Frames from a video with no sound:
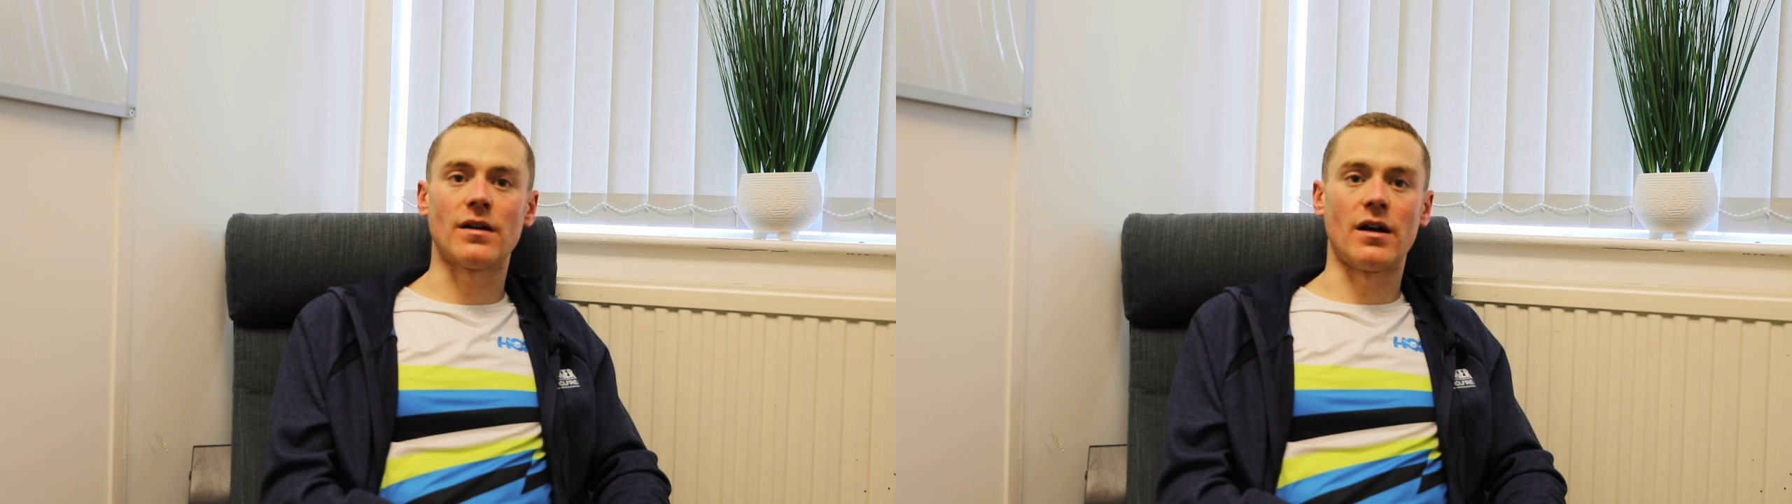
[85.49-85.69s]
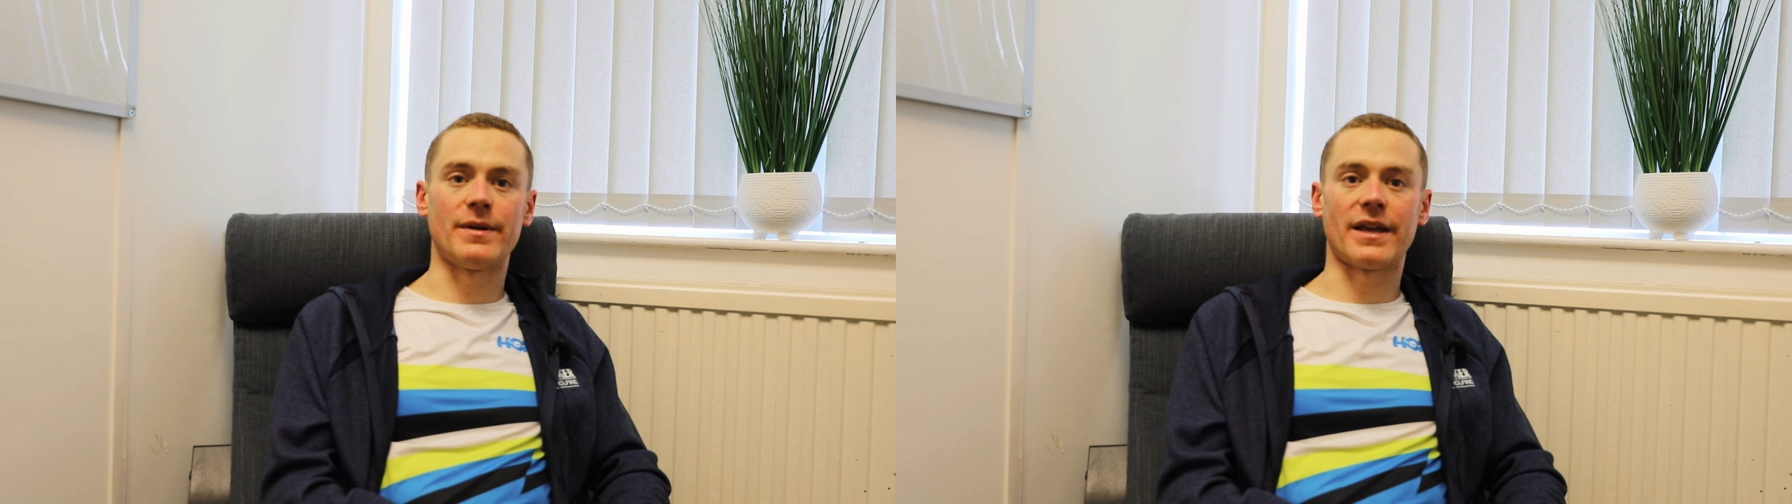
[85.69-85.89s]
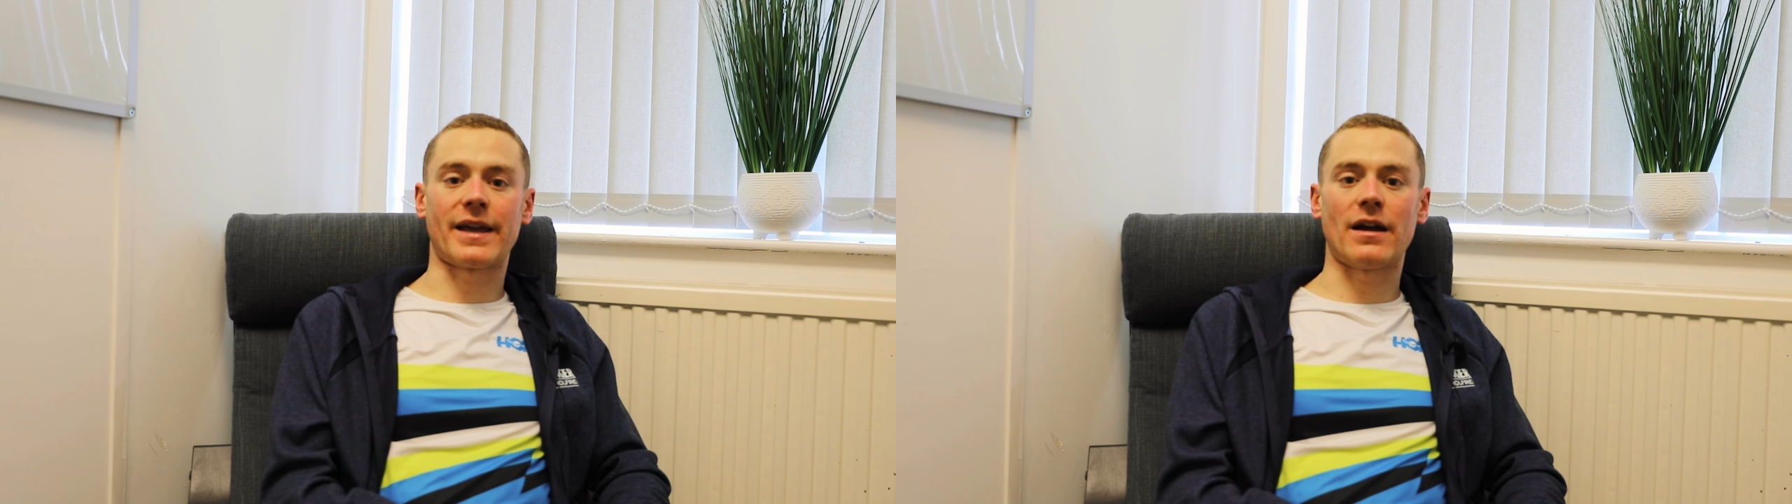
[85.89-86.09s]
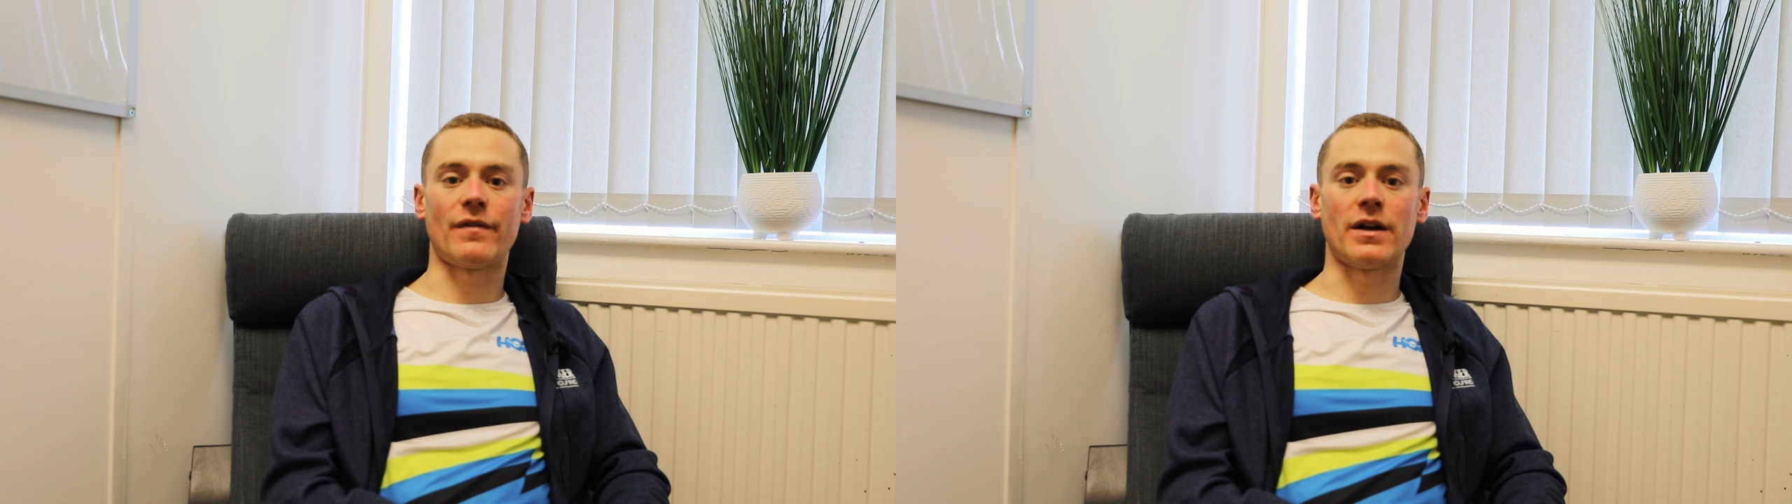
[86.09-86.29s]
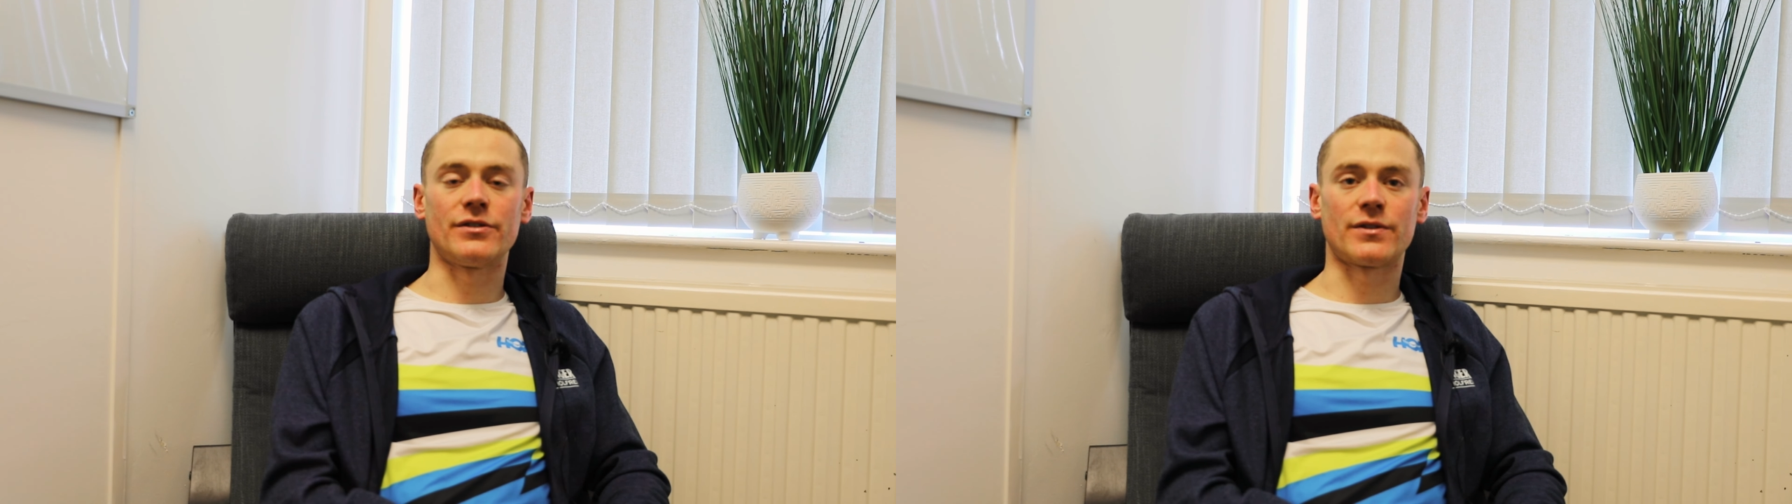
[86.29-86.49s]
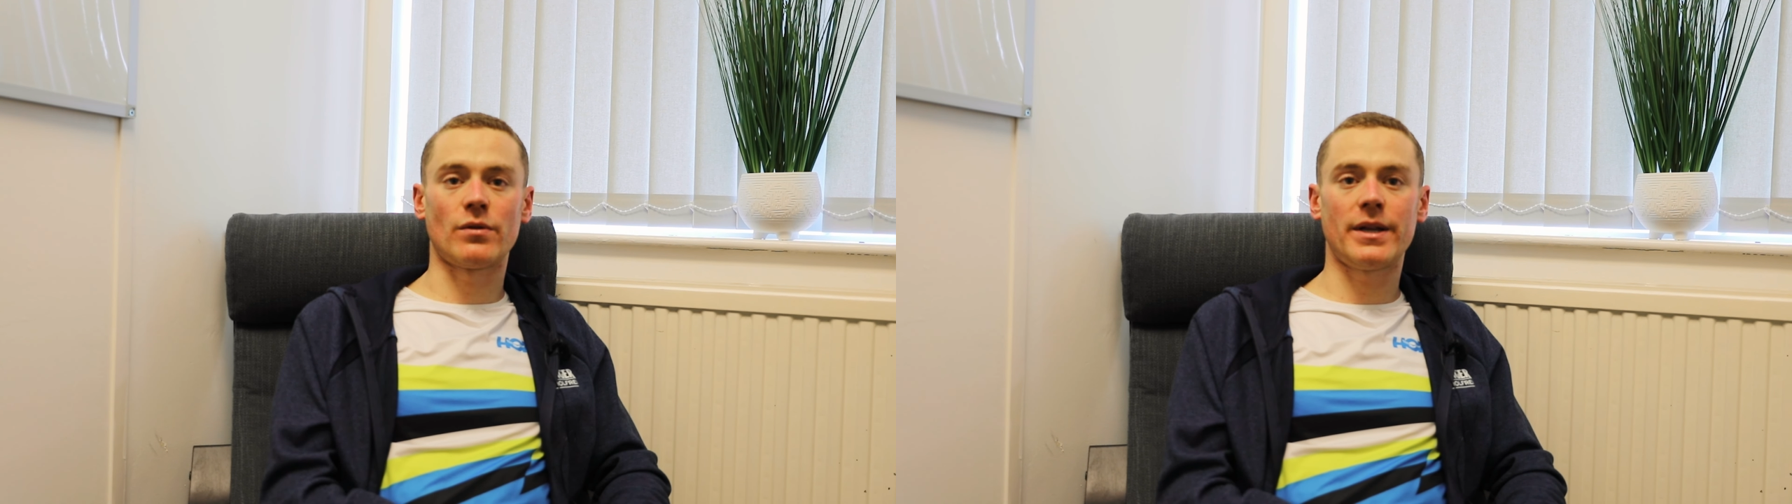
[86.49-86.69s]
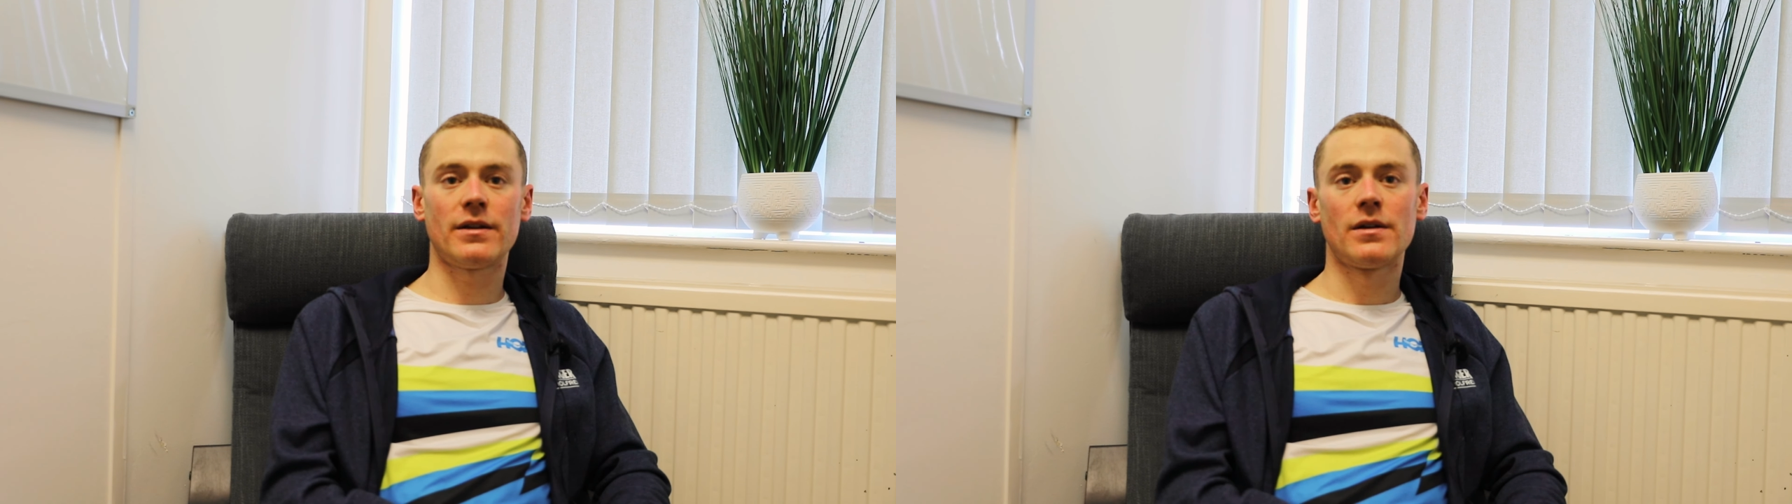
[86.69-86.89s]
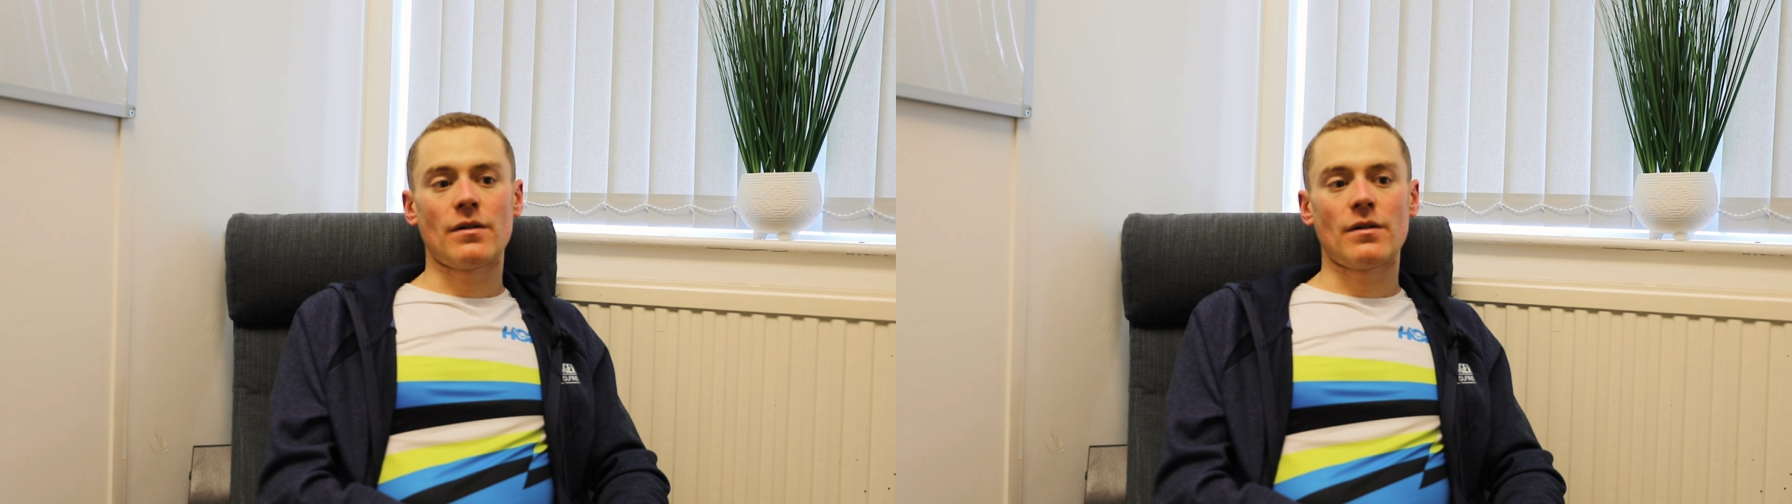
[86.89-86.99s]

and then count that as you're swimming.